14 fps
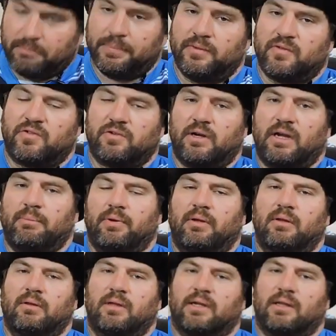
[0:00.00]
a boot strap,
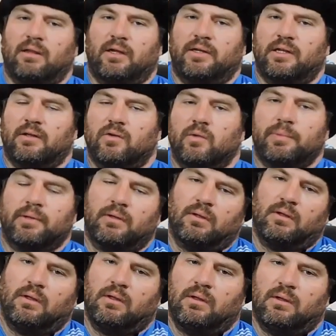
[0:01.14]
like a Lundy loop,
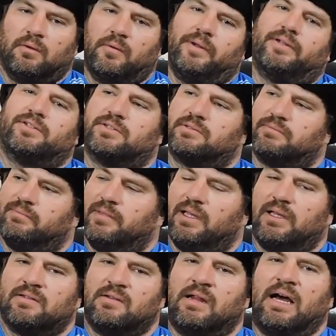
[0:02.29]
which
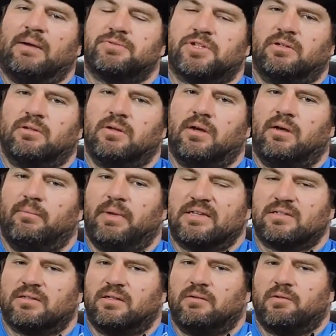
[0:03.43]
is an option.
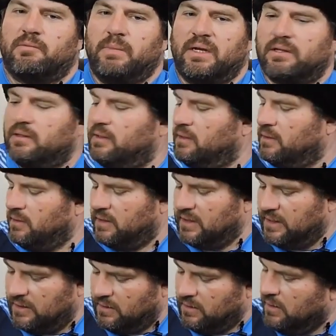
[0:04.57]
Basically with Miklin, you
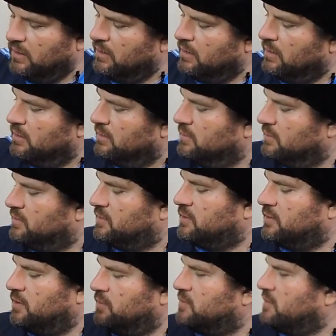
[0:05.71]
get
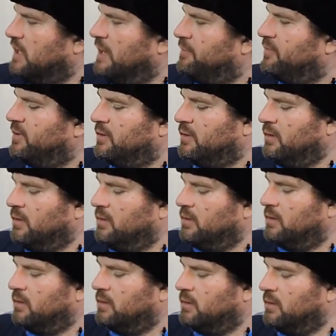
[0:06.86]
two straps here
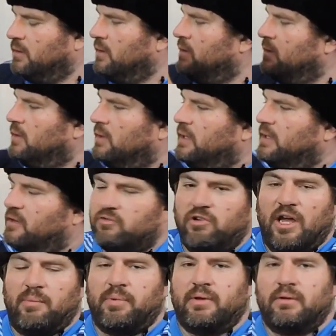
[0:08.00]
and a
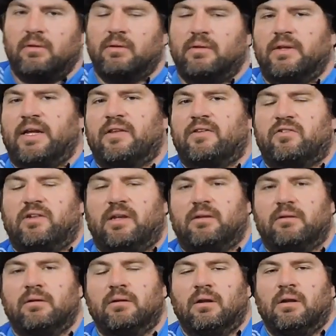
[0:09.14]
strap here, and that's
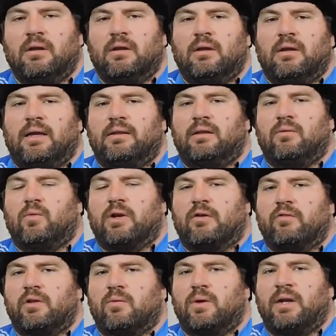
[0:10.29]
standard. And then whatever
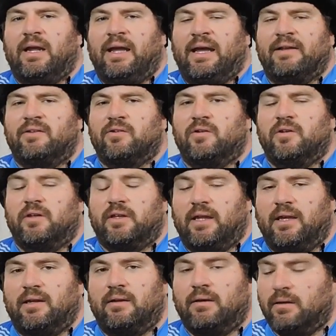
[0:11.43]
you want to add to it, you
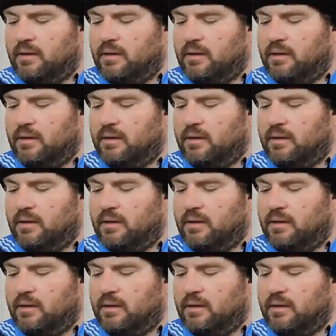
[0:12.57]
can.